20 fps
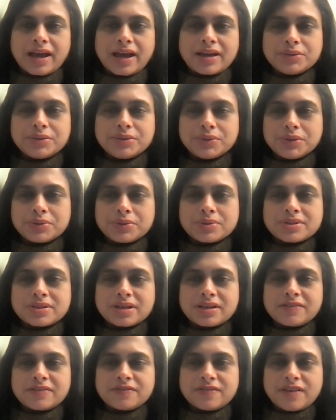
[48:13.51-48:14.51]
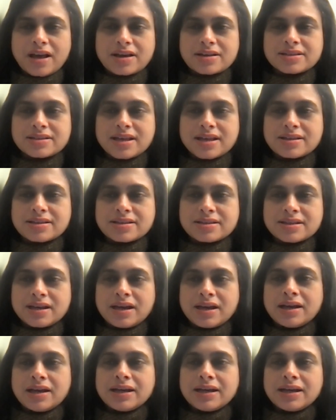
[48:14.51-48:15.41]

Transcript: Can you use Influx as